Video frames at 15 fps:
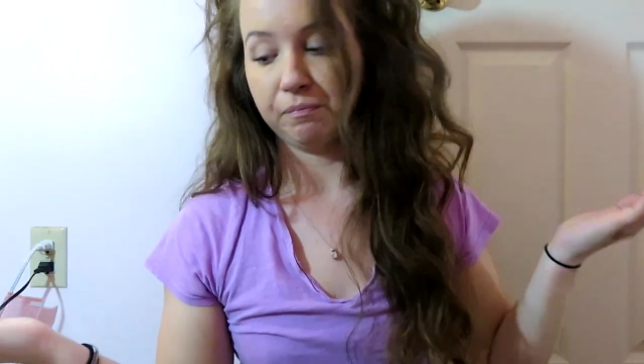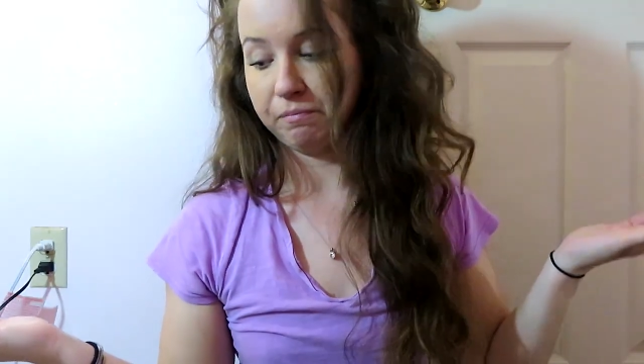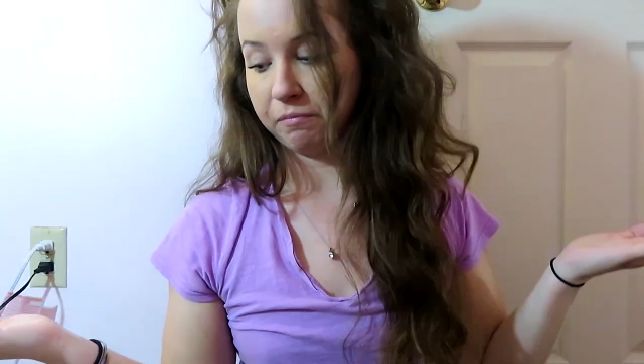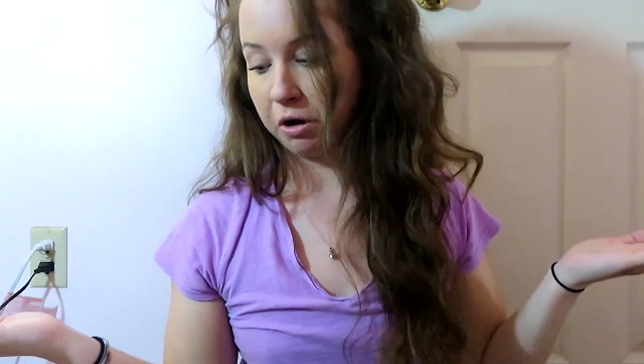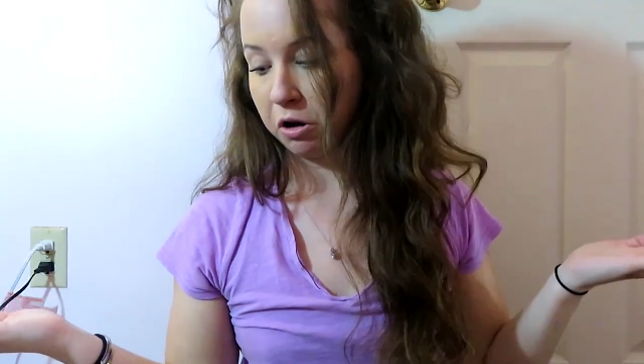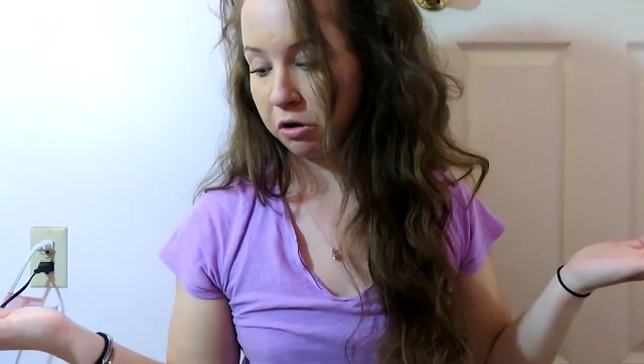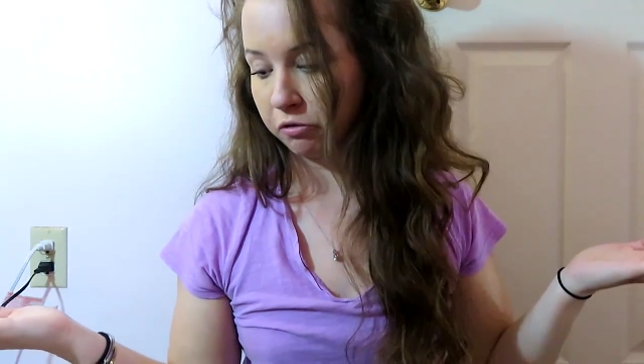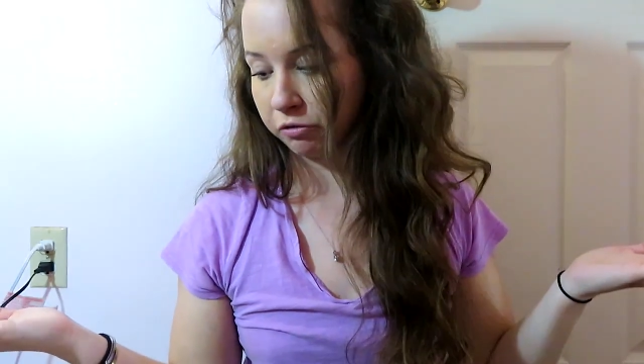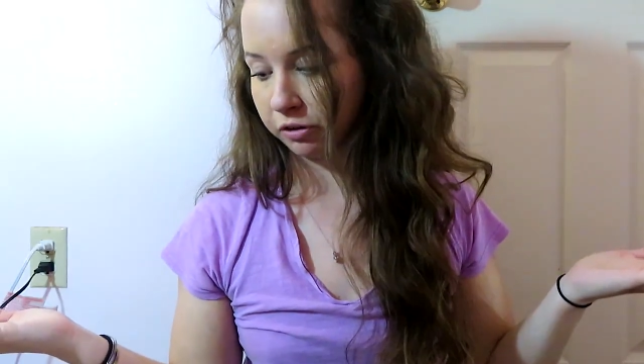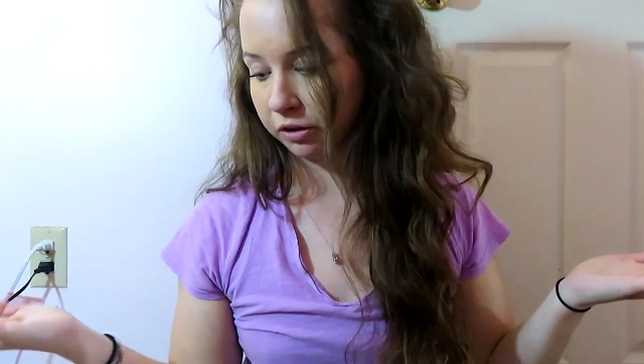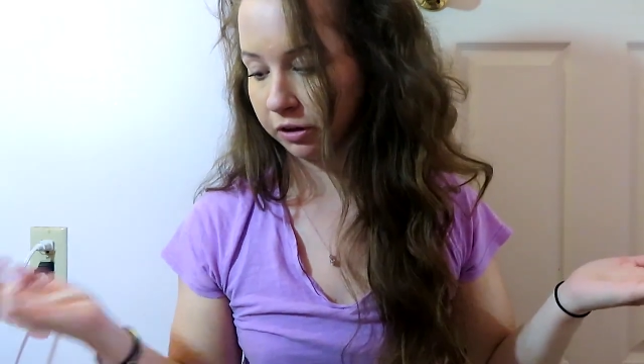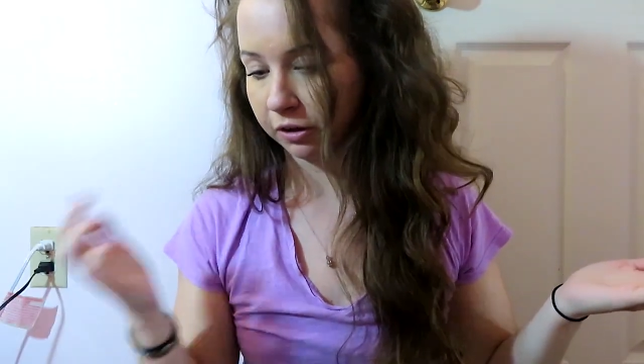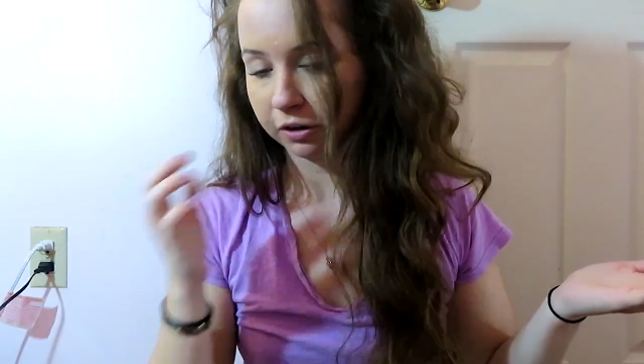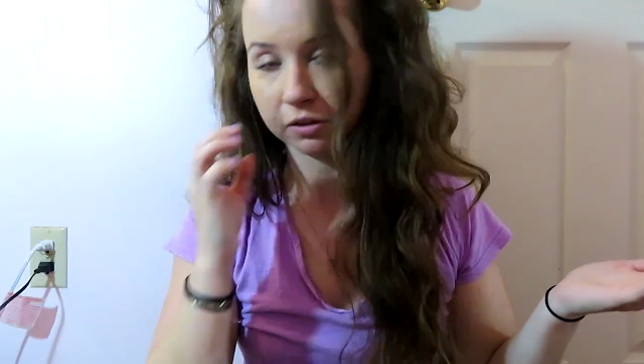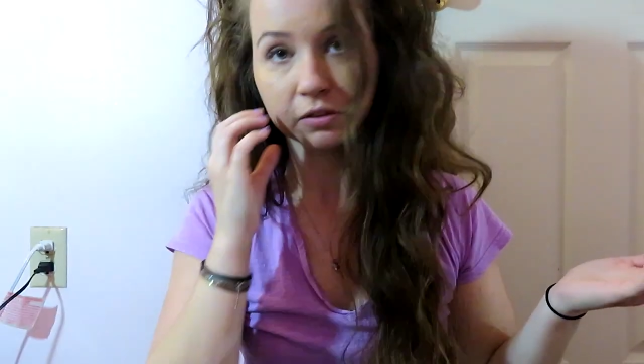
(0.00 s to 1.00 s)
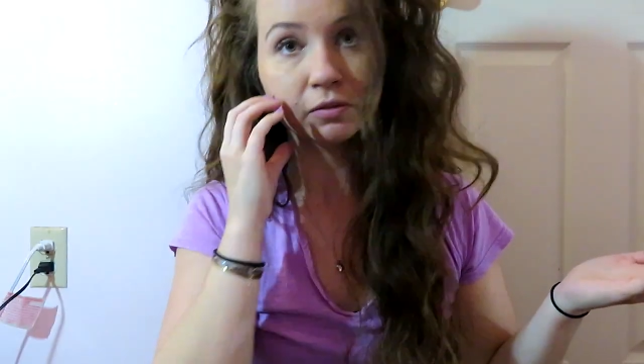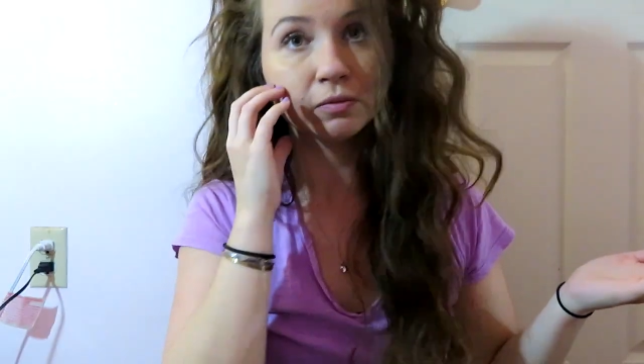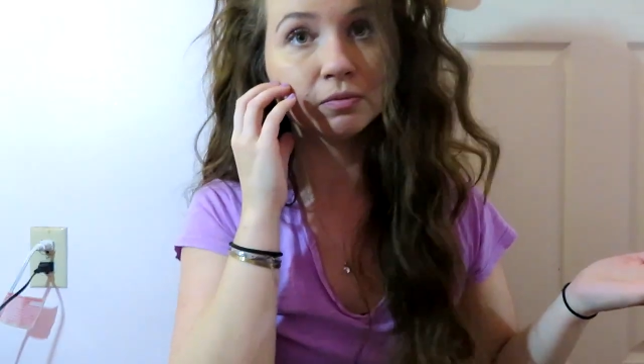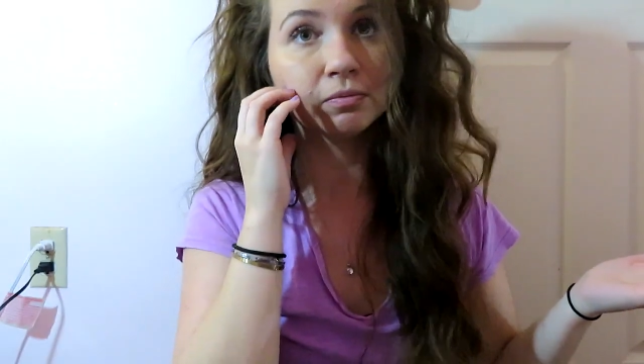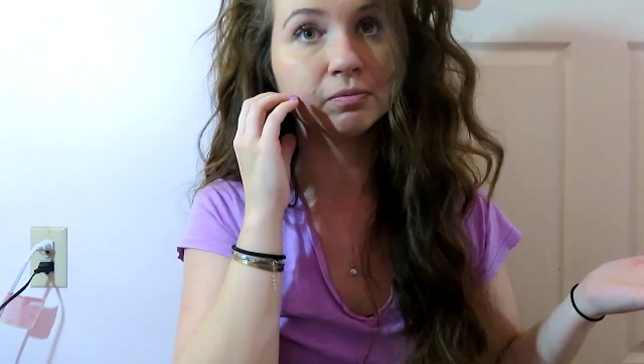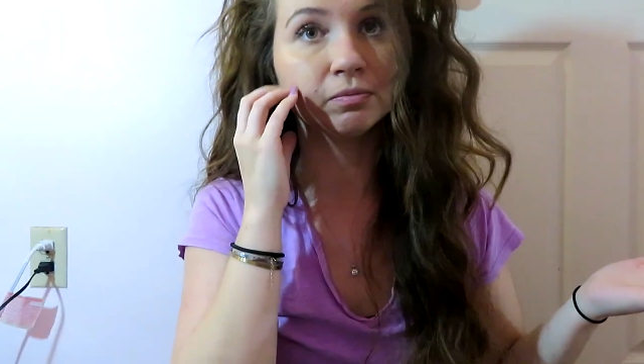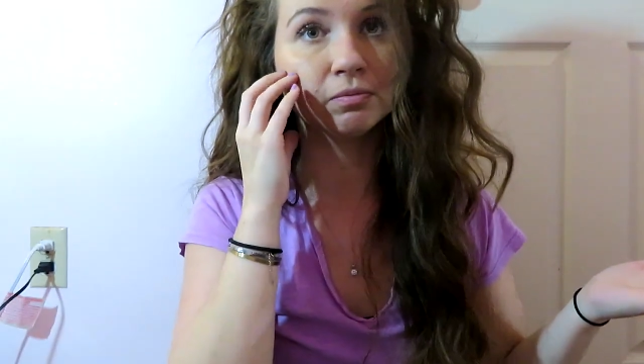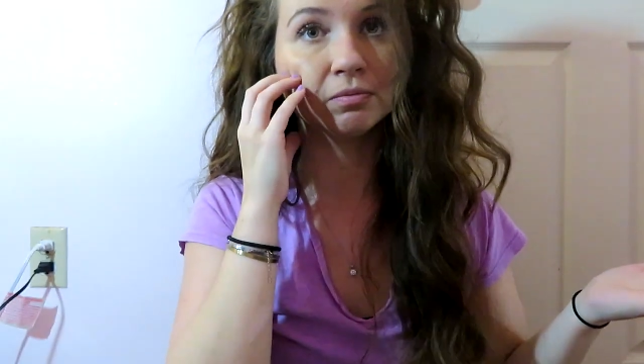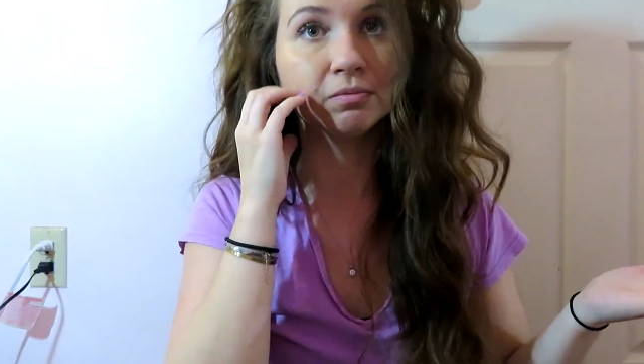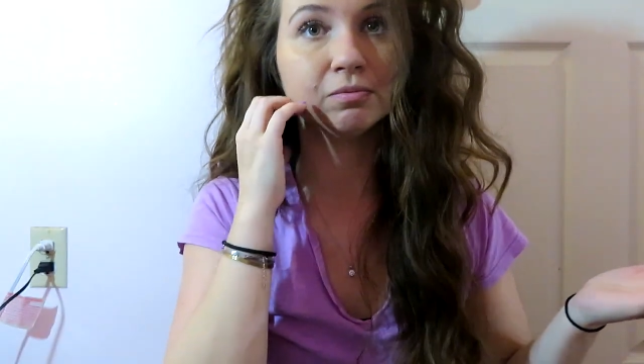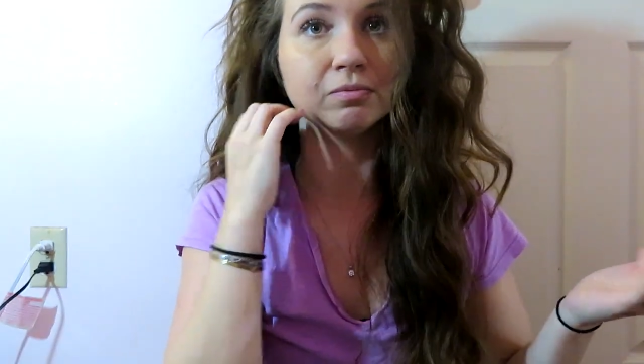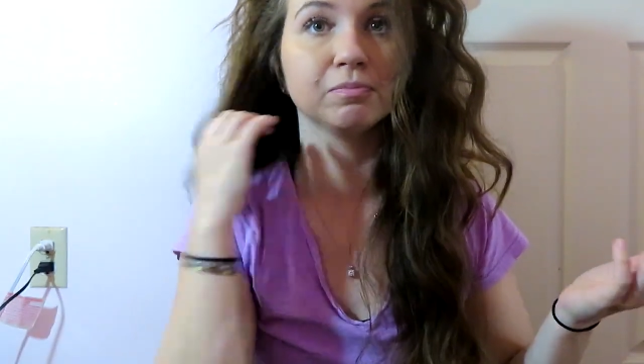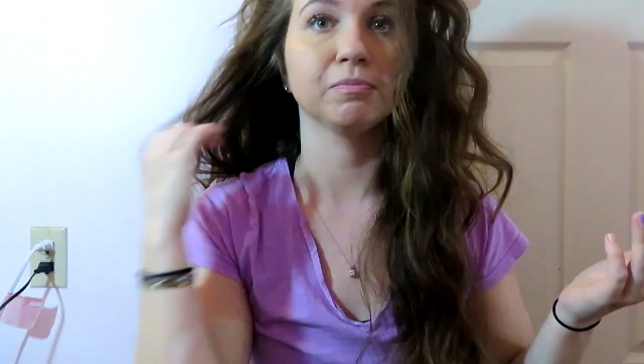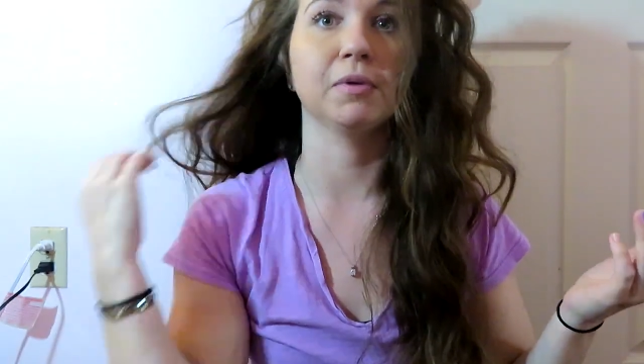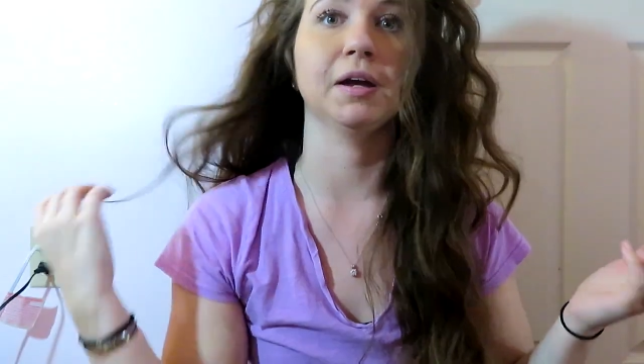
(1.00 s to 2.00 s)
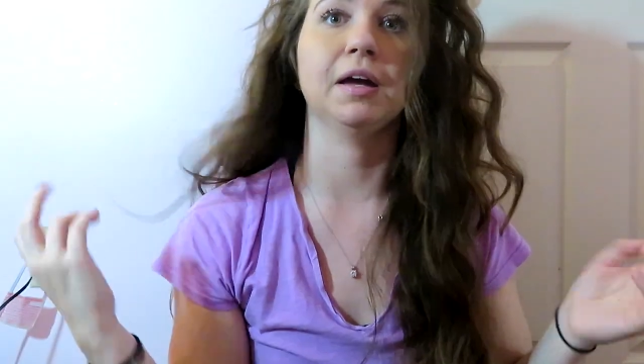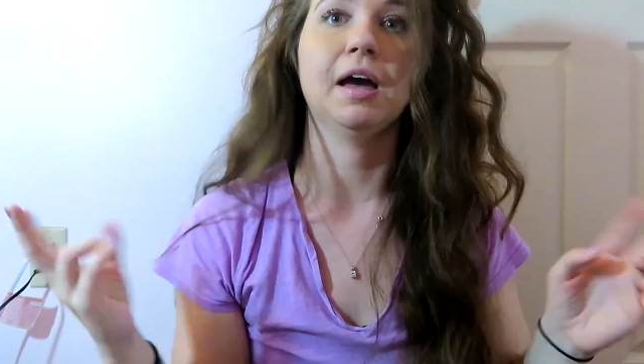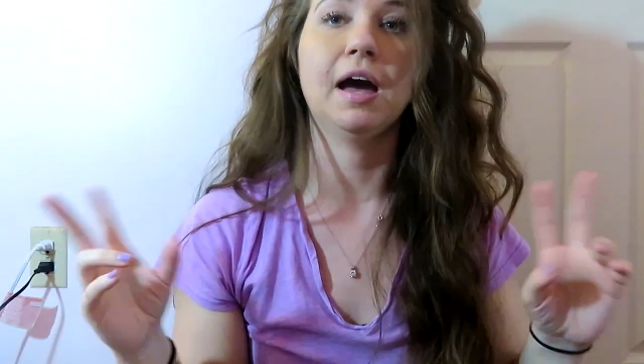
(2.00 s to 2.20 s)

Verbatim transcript: my Halfer, my